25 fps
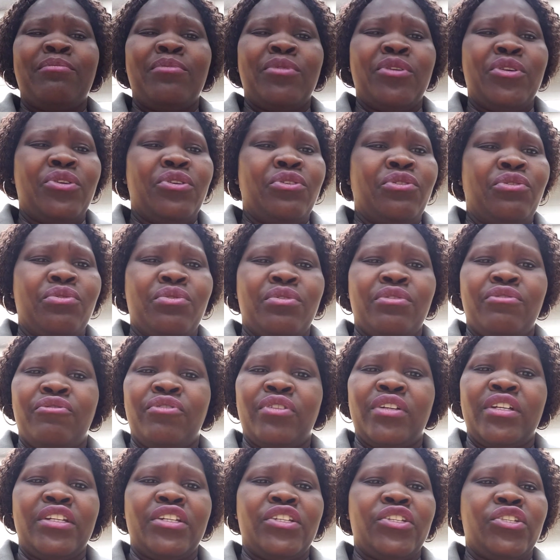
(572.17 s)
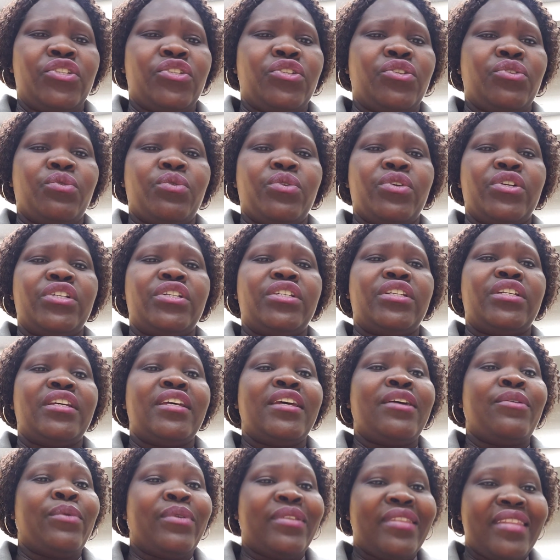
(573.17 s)
beautiful in his storage,
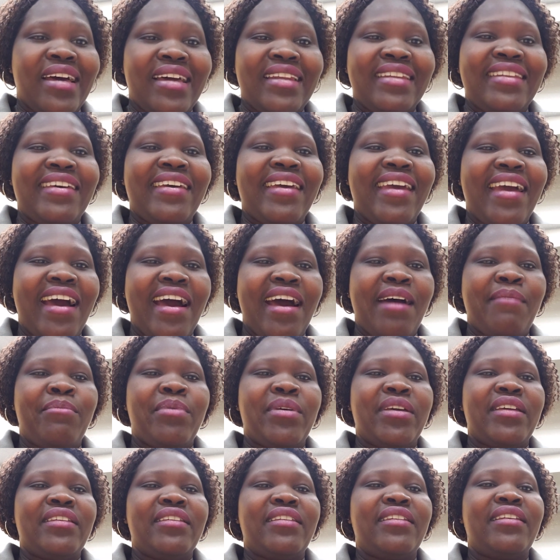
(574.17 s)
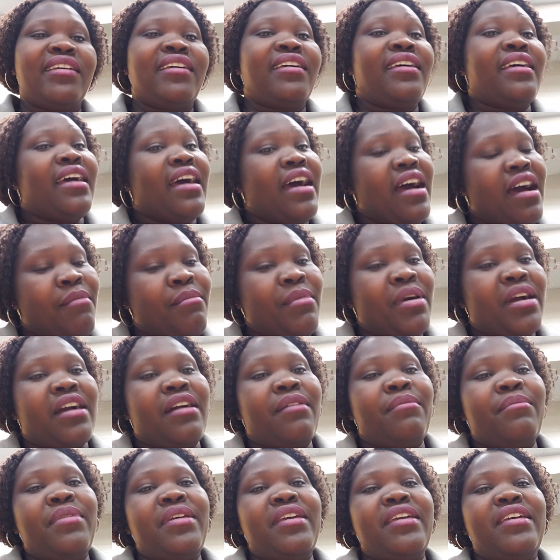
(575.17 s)
and when that day happen, I'm gonna
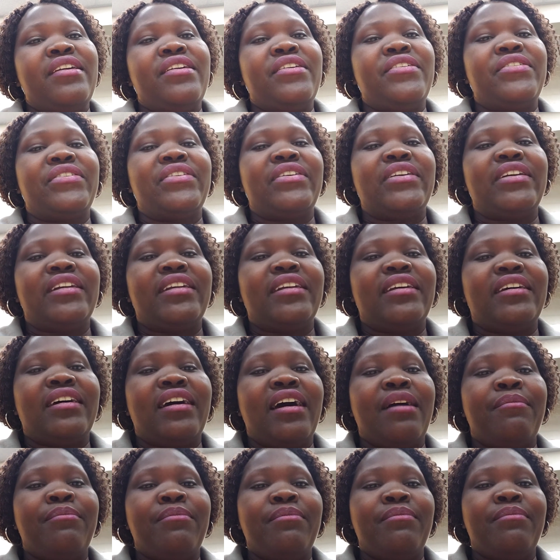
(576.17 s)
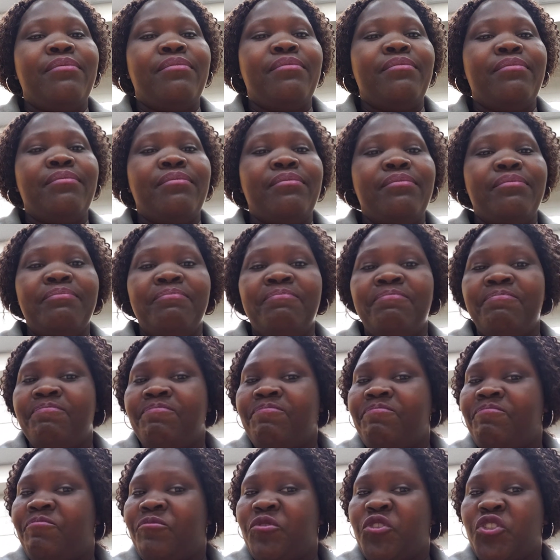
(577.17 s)
come here, I'm
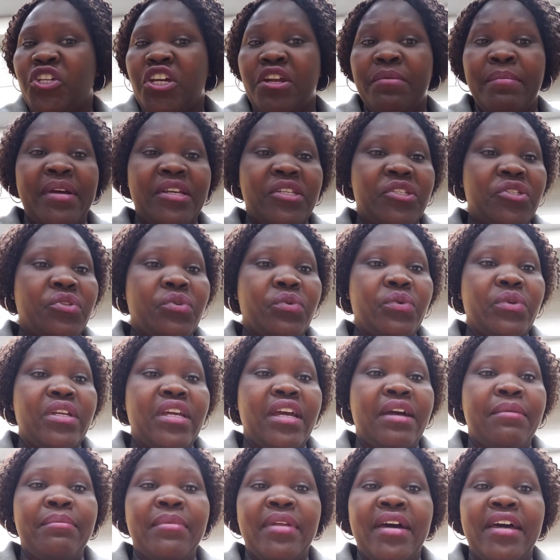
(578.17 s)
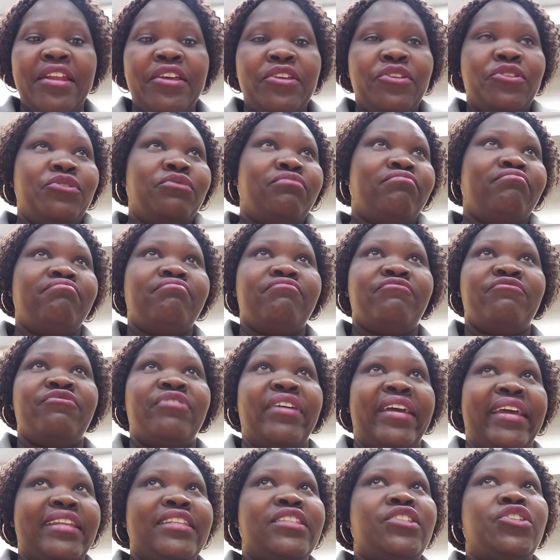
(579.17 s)
share my story. I'm not a
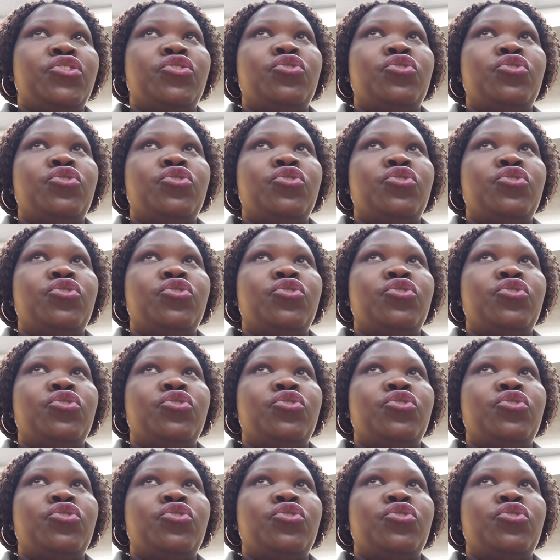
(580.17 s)
fancy